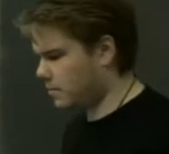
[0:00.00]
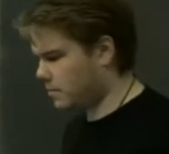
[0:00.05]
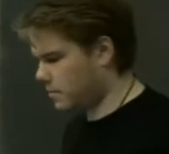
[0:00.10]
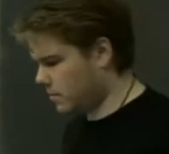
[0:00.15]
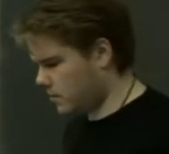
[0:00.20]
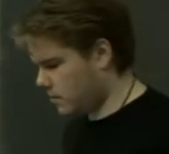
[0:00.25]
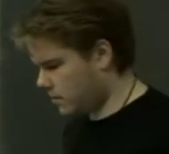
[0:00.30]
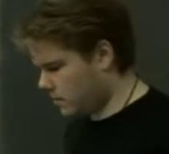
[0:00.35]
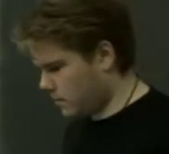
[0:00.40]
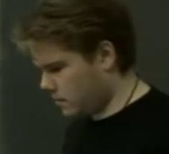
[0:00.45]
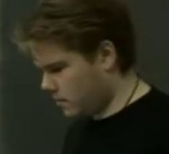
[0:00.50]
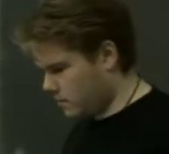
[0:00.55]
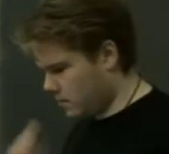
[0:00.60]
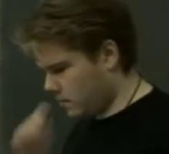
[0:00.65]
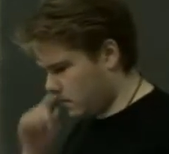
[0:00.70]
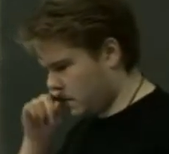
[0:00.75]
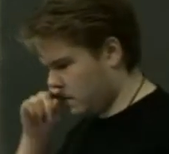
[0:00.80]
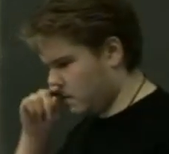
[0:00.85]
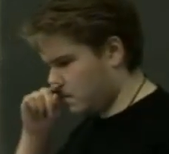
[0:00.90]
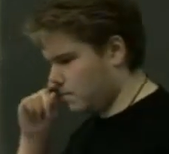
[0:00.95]

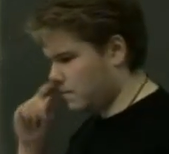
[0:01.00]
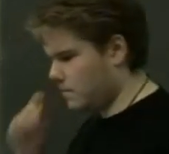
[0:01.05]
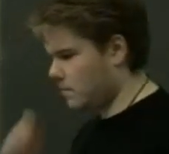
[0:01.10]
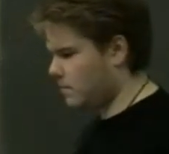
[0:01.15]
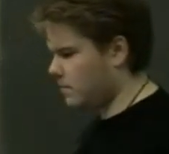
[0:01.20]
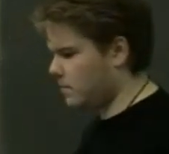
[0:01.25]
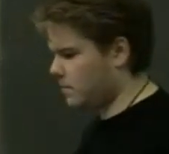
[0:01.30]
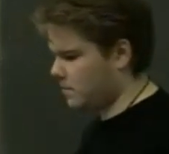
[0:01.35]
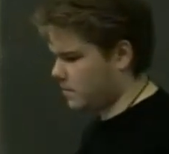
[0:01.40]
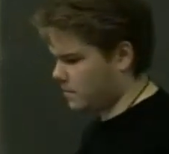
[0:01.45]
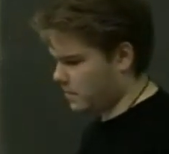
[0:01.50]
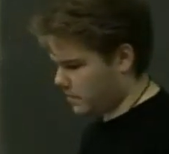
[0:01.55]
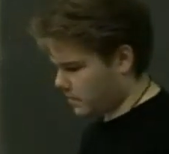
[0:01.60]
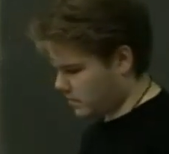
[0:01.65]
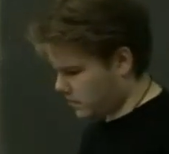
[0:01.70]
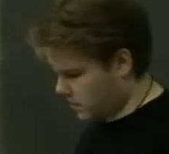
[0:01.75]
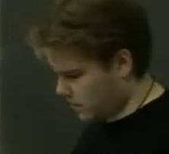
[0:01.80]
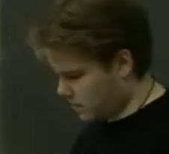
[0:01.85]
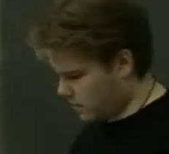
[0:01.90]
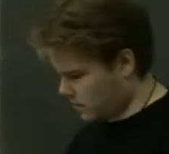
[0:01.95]

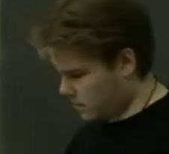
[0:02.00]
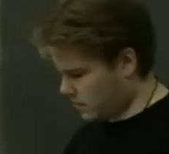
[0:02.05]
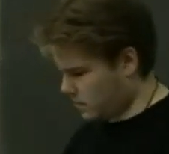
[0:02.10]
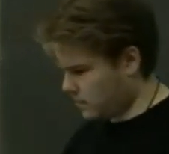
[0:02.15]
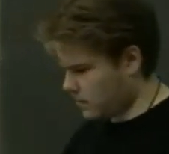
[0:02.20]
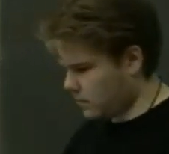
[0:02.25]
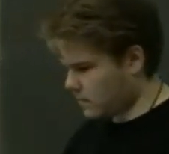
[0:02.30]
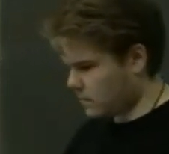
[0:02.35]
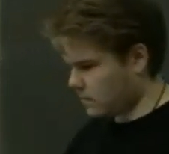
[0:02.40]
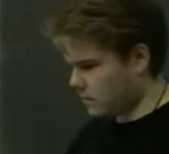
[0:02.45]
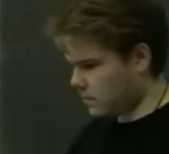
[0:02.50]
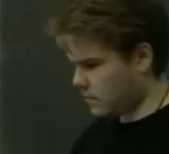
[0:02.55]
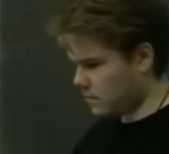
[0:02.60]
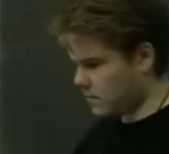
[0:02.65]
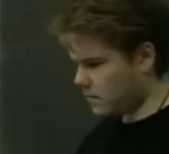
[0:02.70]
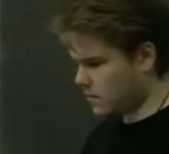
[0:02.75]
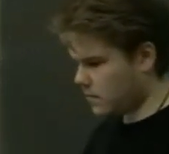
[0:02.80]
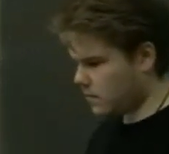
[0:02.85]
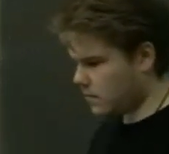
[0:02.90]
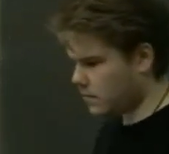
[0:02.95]

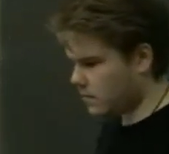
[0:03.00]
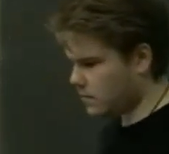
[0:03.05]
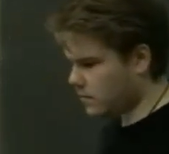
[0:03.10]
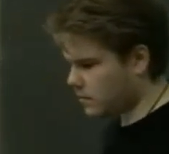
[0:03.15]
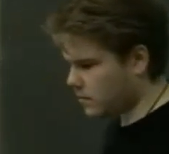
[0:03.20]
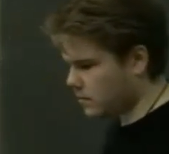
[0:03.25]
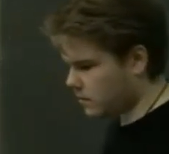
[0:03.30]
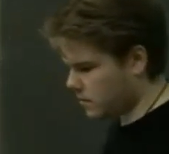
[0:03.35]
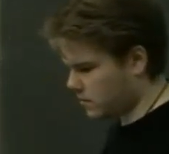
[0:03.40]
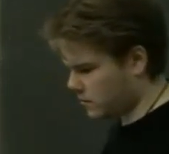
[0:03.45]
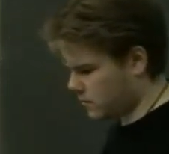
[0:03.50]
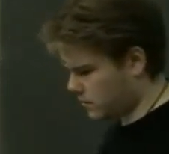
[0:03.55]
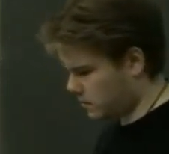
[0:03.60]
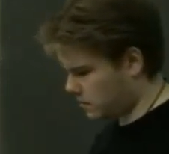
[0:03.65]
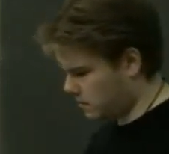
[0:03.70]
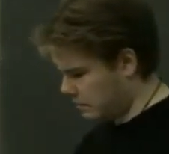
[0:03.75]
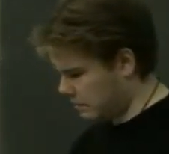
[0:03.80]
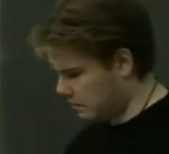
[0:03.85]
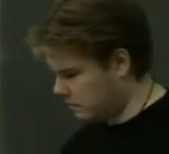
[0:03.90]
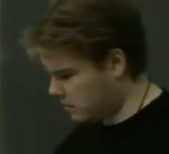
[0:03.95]

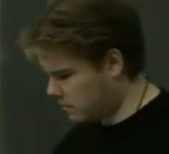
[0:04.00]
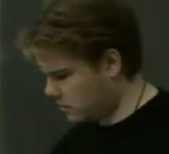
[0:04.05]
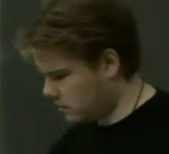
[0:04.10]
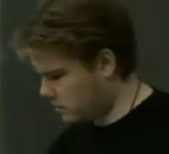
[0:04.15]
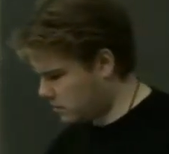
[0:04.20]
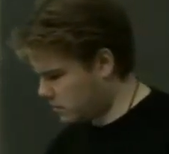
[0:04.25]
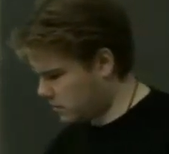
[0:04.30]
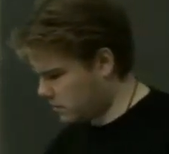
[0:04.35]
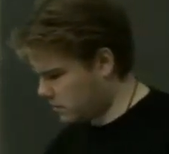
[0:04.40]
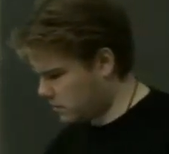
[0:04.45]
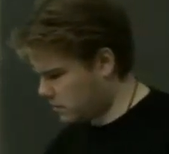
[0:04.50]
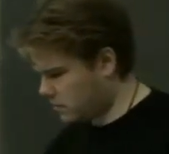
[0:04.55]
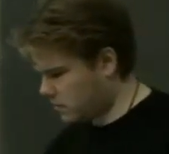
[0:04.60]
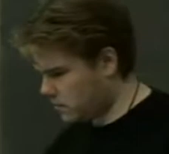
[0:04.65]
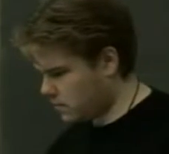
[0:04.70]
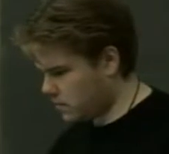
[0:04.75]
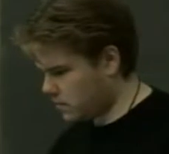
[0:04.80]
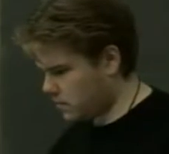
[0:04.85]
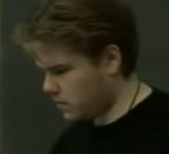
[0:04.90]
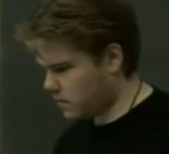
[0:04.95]

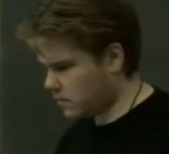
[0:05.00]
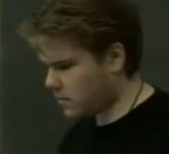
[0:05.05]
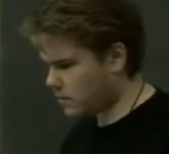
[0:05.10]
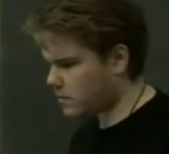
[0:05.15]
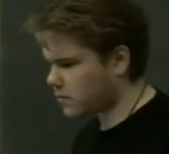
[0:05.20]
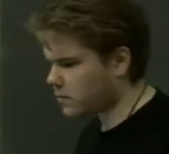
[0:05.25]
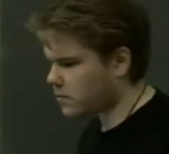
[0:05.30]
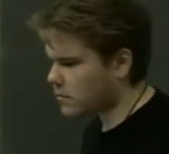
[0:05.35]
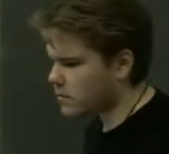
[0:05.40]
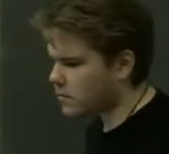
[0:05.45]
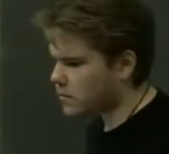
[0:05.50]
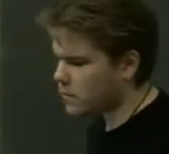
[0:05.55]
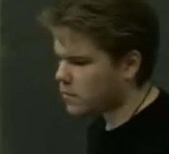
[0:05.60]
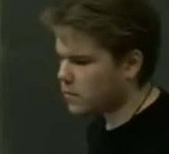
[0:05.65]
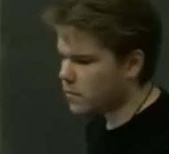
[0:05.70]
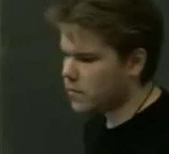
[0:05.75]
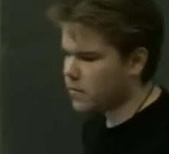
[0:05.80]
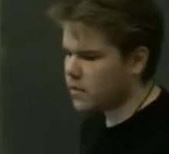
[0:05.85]
Nobody speaks.